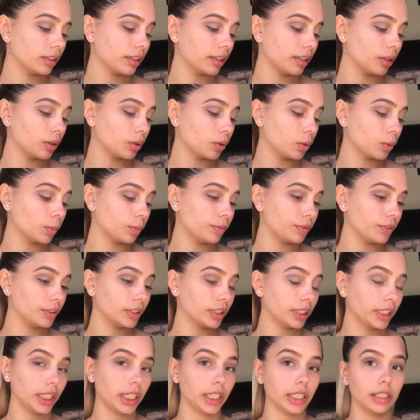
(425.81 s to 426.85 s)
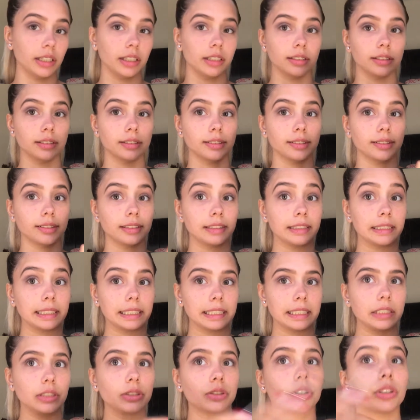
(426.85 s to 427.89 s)
and hopefully it is
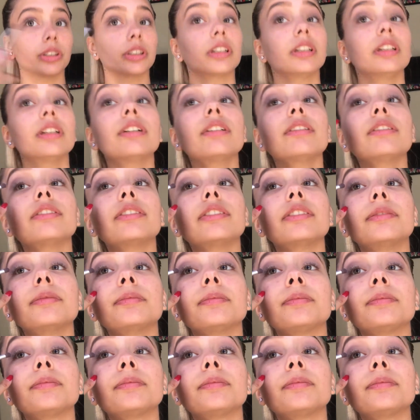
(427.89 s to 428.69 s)
dark enough.